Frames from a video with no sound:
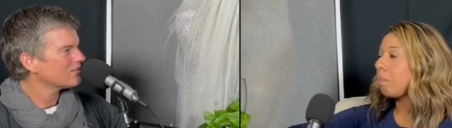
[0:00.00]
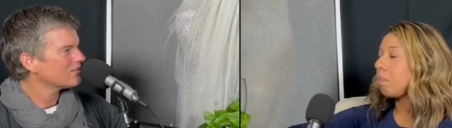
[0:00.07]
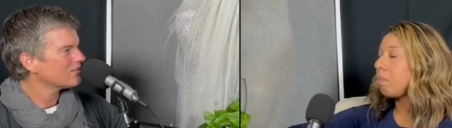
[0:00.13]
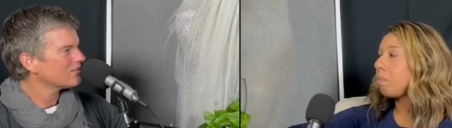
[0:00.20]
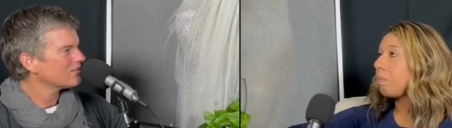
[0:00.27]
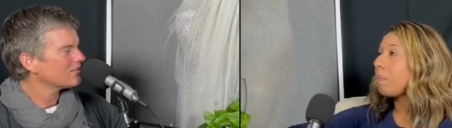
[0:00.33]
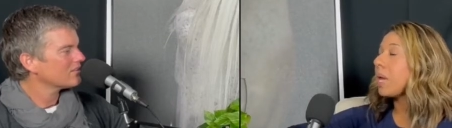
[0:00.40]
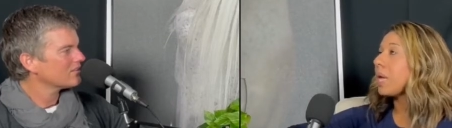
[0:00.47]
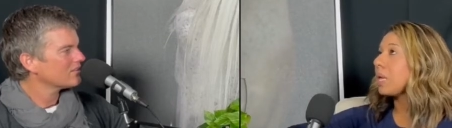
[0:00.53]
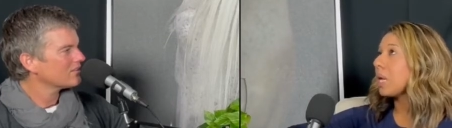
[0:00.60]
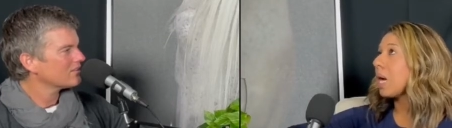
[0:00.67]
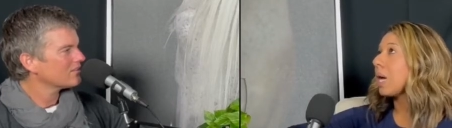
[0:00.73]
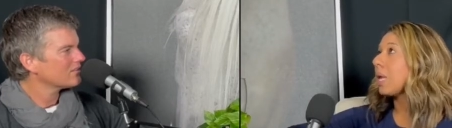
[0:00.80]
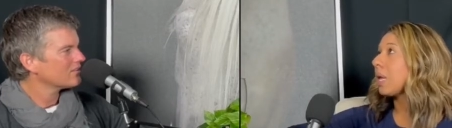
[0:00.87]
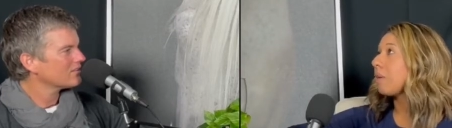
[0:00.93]
Speaker 1: may
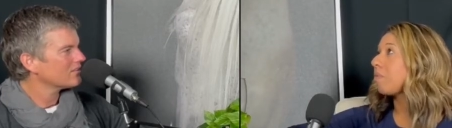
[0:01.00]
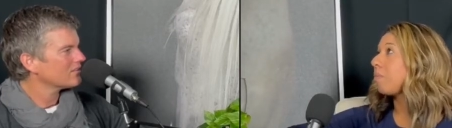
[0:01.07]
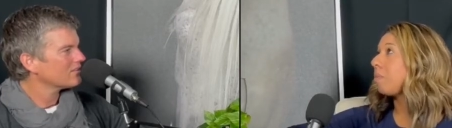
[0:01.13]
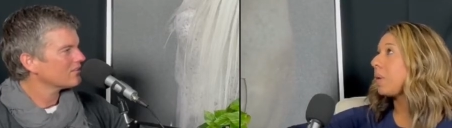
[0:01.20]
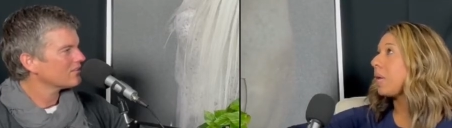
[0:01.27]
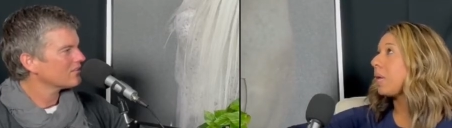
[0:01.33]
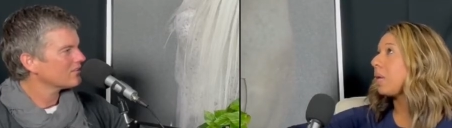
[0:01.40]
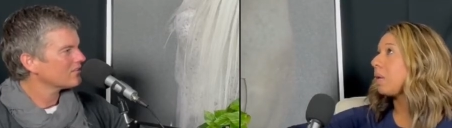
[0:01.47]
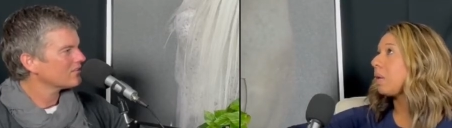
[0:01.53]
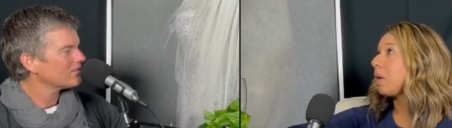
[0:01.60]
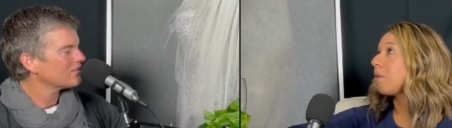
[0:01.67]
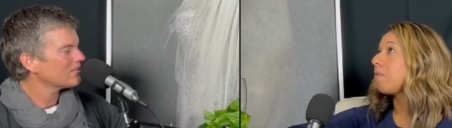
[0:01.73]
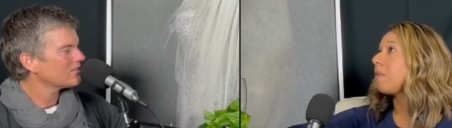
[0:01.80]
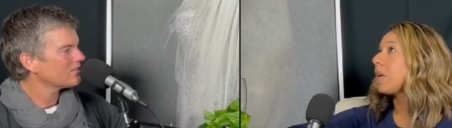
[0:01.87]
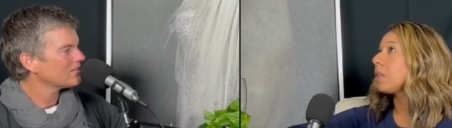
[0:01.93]
not have been
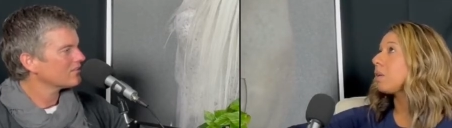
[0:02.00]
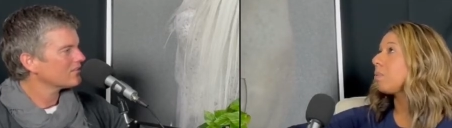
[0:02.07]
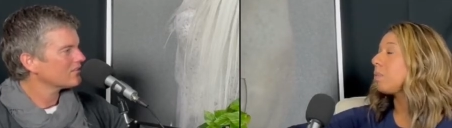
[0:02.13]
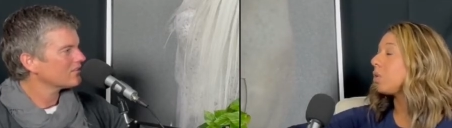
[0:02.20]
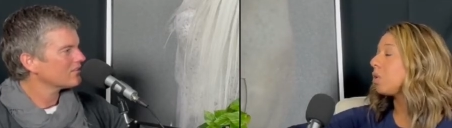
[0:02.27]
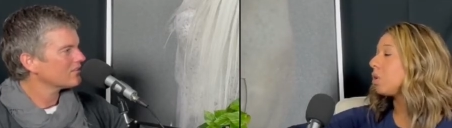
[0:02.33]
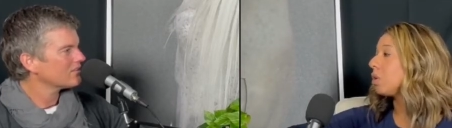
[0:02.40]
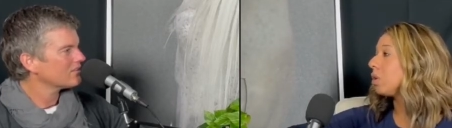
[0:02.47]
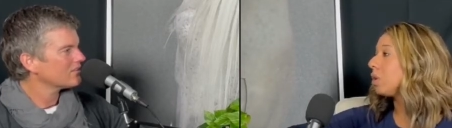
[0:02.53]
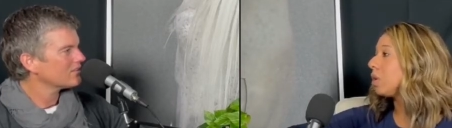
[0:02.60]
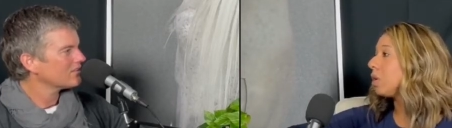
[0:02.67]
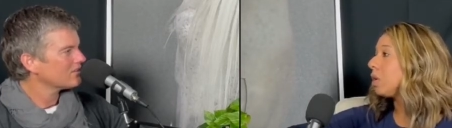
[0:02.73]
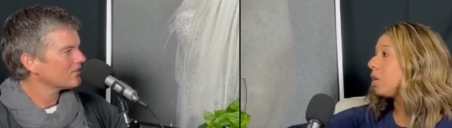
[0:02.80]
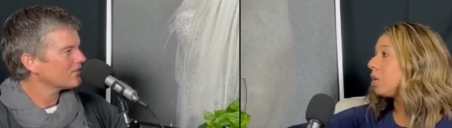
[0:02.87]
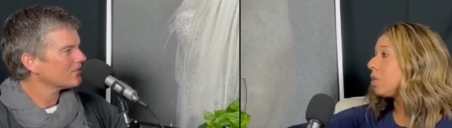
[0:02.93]
available
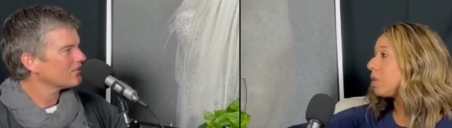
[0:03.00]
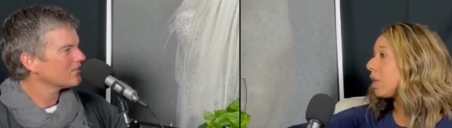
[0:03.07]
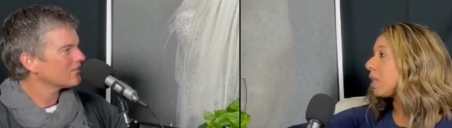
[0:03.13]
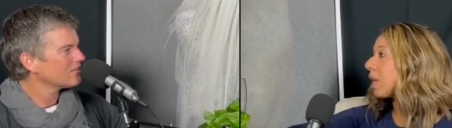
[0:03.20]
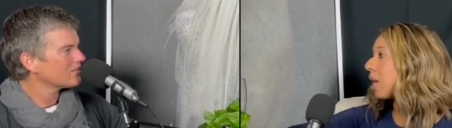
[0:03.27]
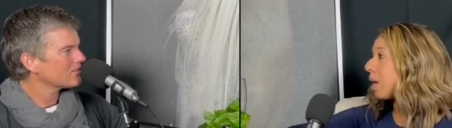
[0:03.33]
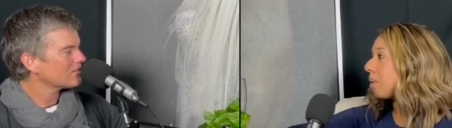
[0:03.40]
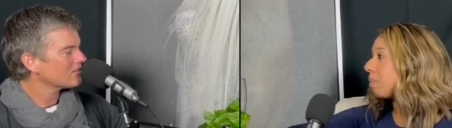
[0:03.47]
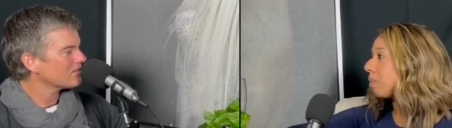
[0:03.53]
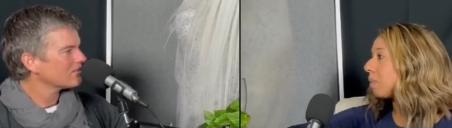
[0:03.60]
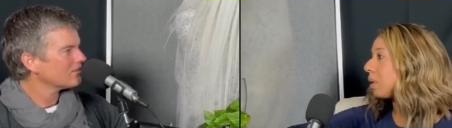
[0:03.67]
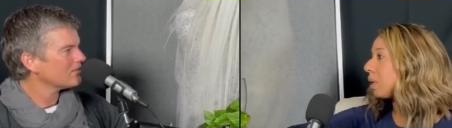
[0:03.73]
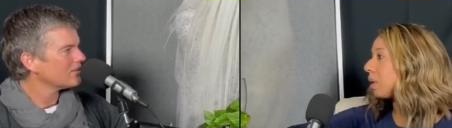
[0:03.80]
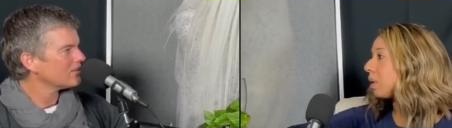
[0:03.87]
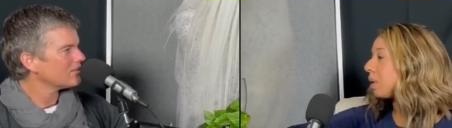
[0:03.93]
to them.
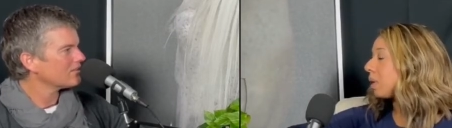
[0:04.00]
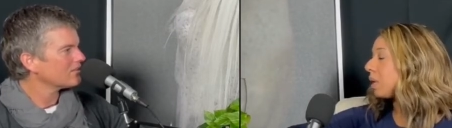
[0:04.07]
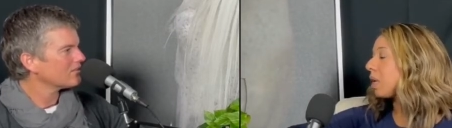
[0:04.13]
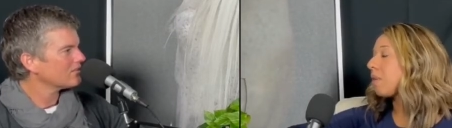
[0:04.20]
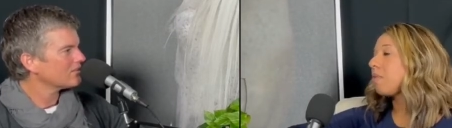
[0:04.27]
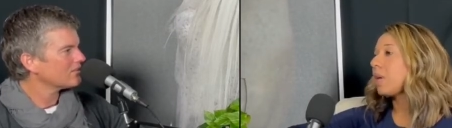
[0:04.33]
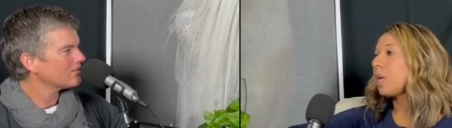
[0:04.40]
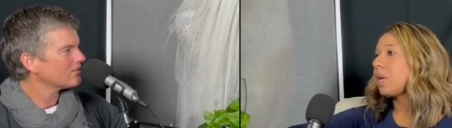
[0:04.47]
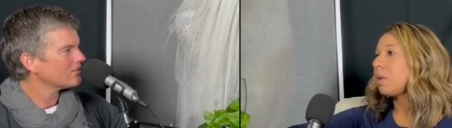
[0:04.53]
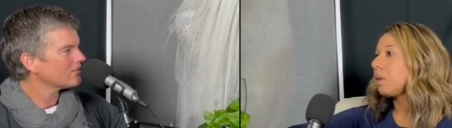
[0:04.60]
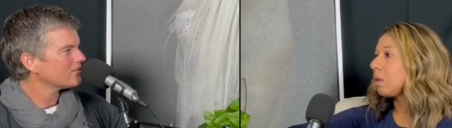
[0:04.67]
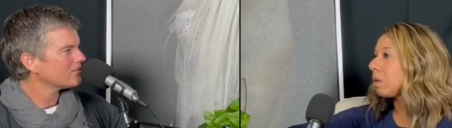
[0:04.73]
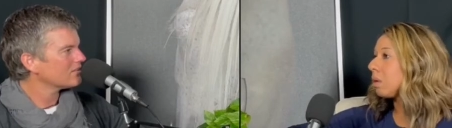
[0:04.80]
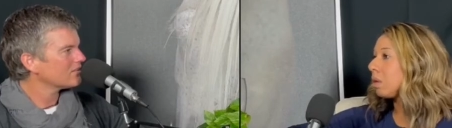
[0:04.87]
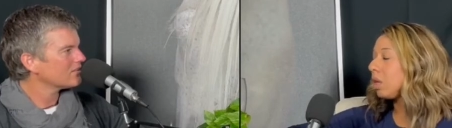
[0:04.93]
Yeah.
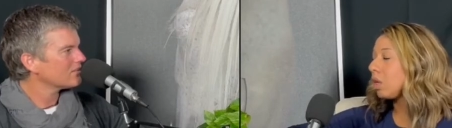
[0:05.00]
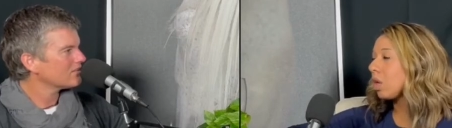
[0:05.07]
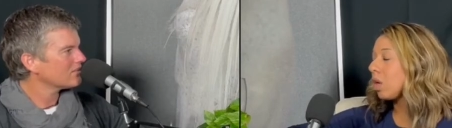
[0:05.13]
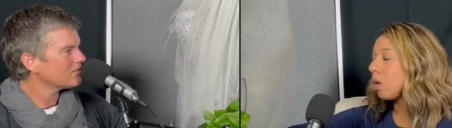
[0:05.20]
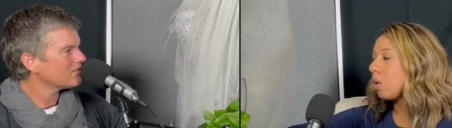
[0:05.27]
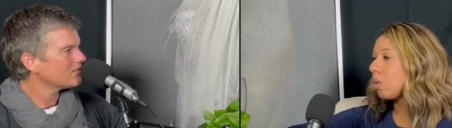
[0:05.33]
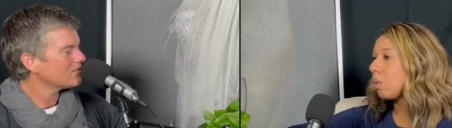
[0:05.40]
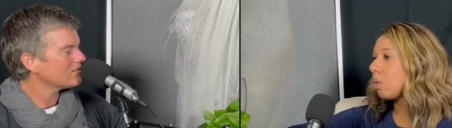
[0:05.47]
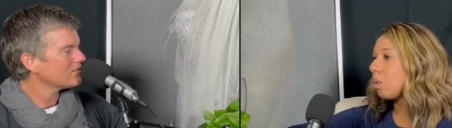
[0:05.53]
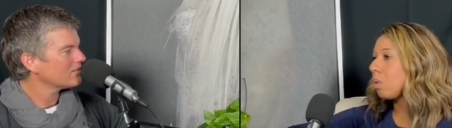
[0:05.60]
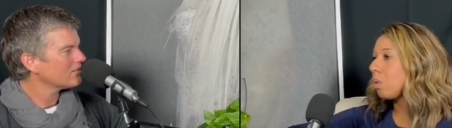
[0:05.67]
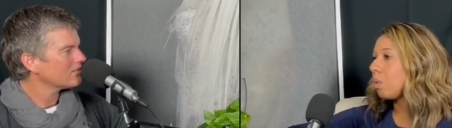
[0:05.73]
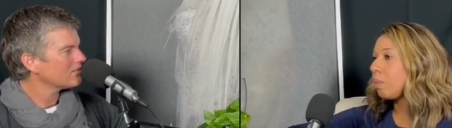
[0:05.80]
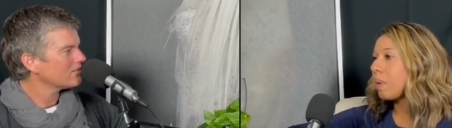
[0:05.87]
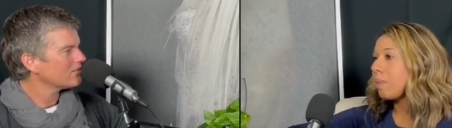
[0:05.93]
Given, you know,
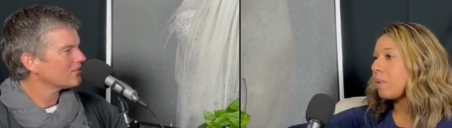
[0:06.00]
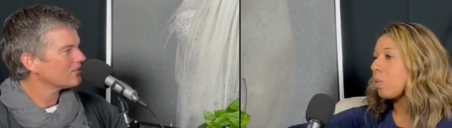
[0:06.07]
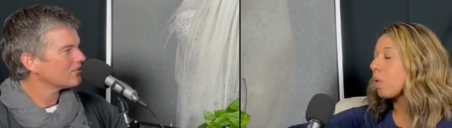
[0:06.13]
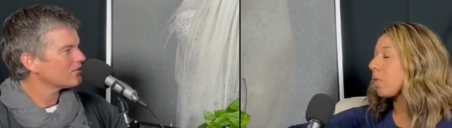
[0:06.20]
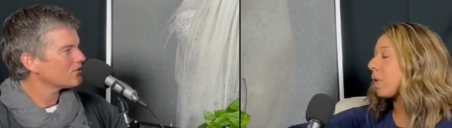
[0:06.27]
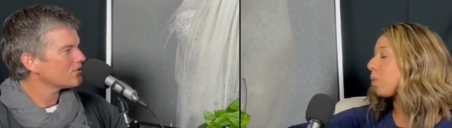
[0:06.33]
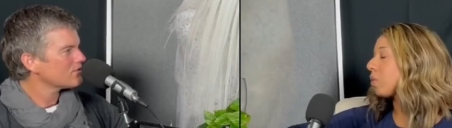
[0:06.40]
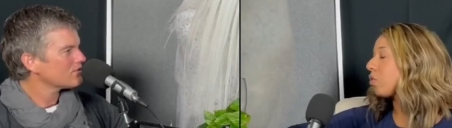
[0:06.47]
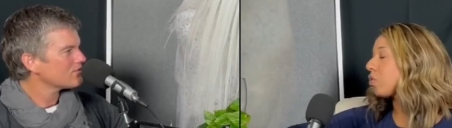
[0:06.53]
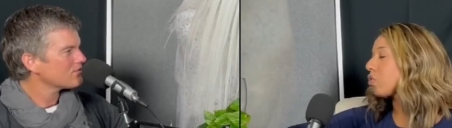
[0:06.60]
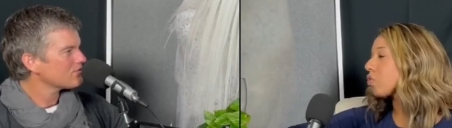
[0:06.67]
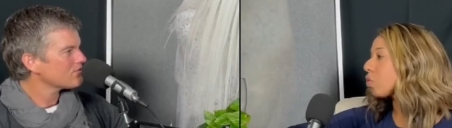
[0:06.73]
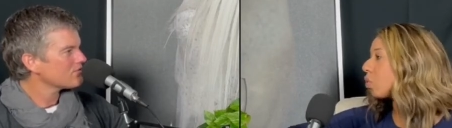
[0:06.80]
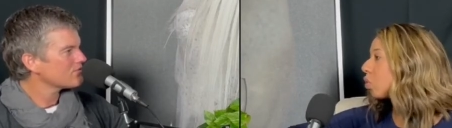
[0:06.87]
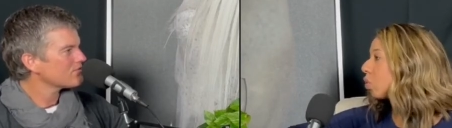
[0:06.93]
maybe where they went to
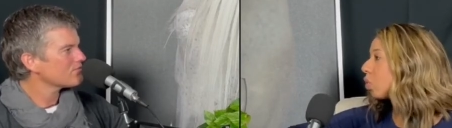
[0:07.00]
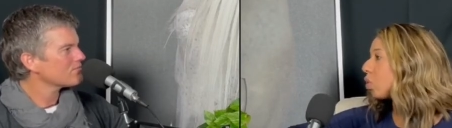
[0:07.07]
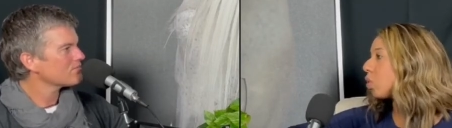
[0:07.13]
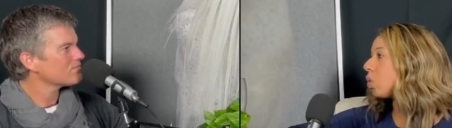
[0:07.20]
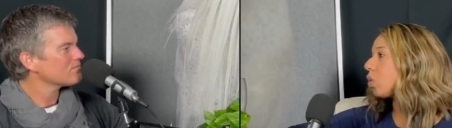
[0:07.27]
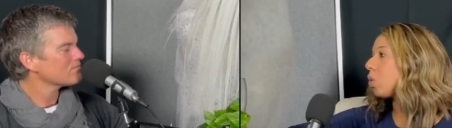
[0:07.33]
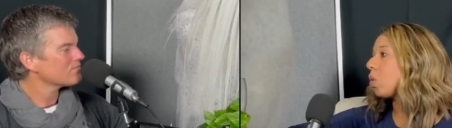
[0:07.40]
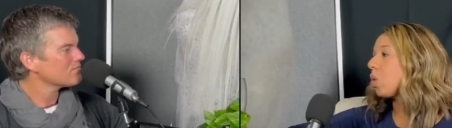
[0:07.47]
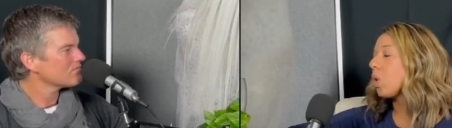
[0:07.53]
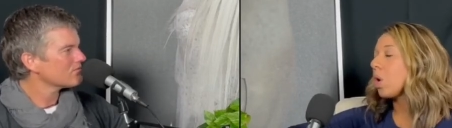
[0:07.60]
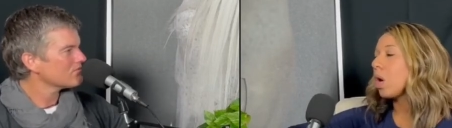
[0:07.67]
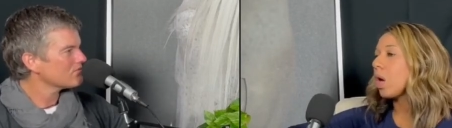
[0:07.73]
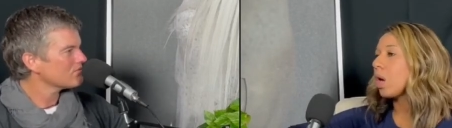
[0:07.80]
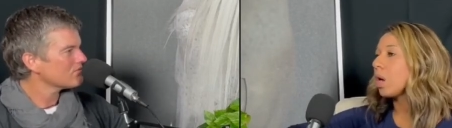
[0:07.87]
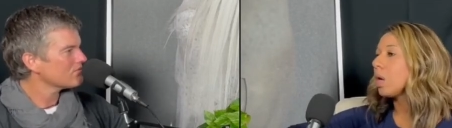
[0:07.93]
school mm-hmm.
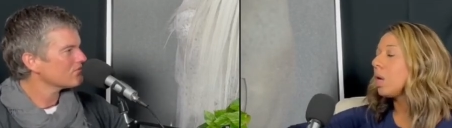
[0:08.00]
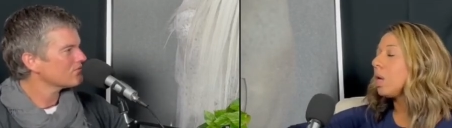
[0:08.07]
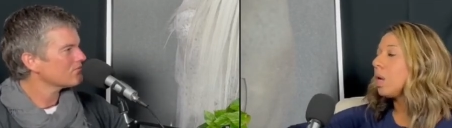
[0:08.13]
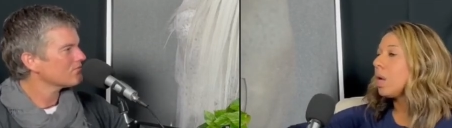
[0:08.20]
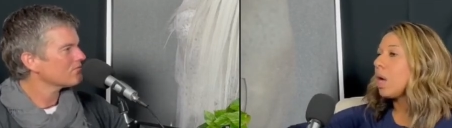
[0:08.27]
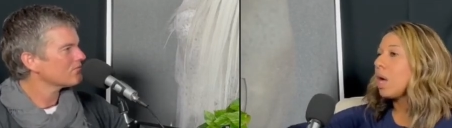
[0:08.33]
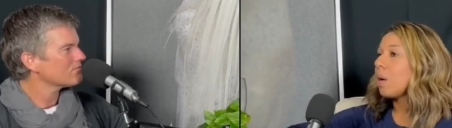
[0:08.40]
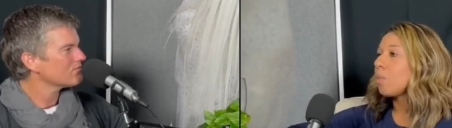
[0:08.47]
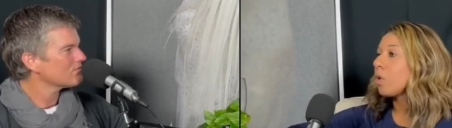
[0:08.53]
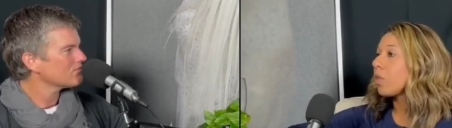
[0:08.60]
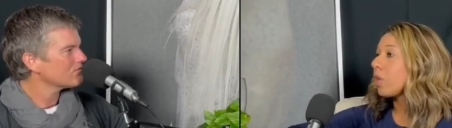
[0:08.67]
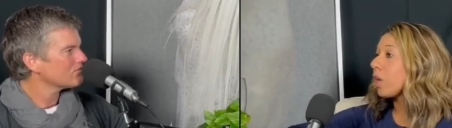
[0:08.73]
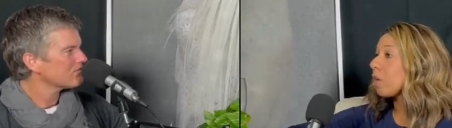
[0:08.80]
or um, where they are